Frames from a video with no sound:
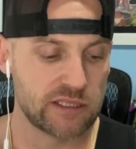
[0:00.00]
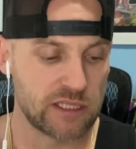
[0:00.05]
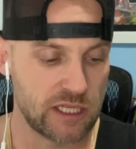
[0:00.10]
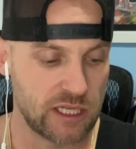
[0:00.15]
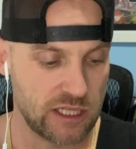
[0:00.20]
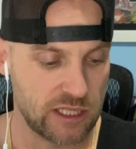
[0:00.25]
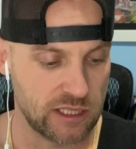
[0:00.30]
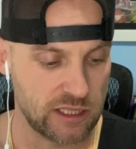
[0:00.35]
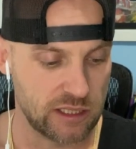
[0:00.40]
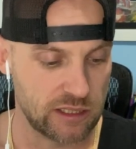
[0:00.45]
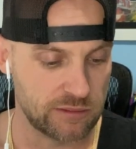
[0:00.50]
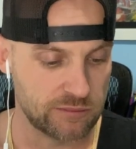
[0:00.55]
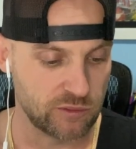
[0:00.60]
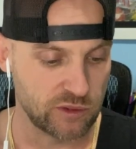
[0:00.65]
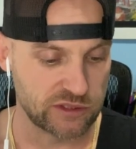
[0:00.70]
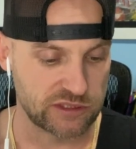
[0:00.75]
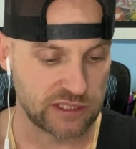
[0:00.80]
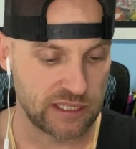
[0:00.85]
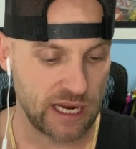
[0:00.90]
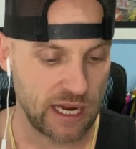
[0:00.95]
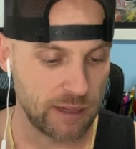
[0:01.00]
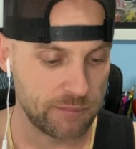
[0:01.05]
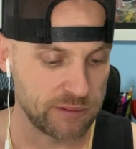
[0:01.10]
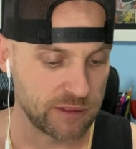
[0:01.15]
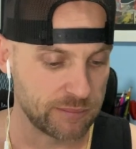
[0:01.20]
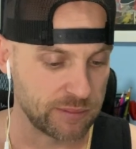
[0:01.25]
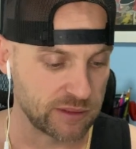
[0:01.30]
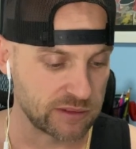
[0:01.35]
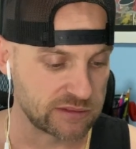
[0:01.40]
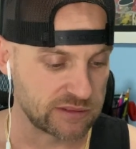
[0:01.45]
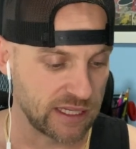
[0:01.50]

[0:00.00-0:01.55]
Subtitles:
Wasn't happy about